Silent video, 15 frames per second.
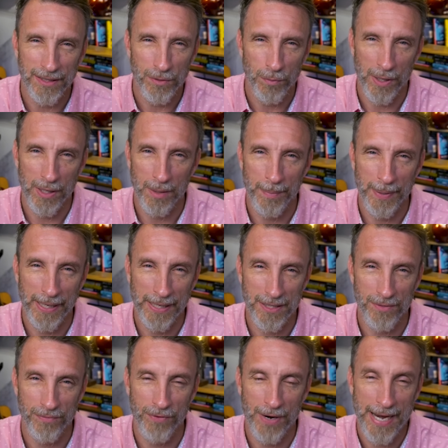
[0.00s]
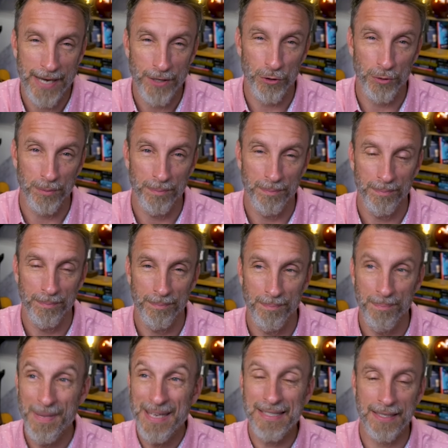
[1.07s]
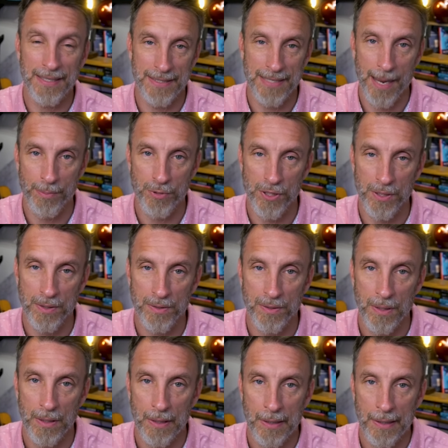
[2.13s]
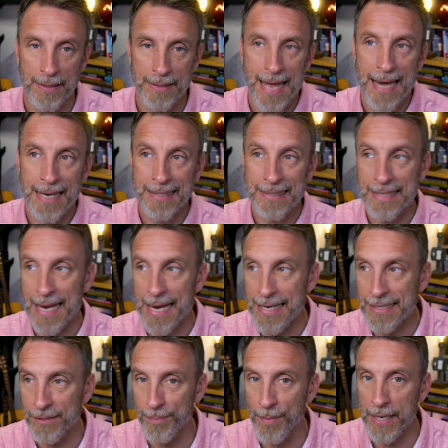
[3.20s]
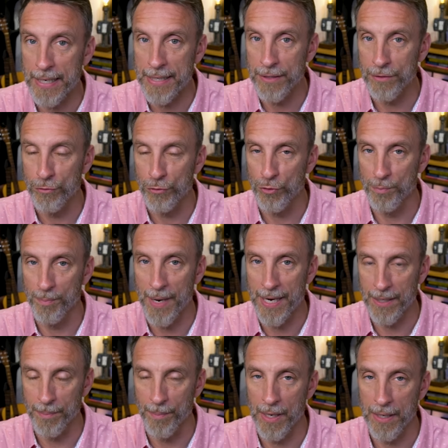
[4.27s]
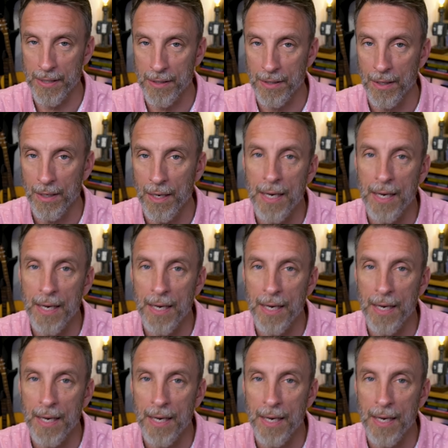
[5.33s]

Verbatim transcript: into one of the biggest financial misconceptions that it takes money to make money.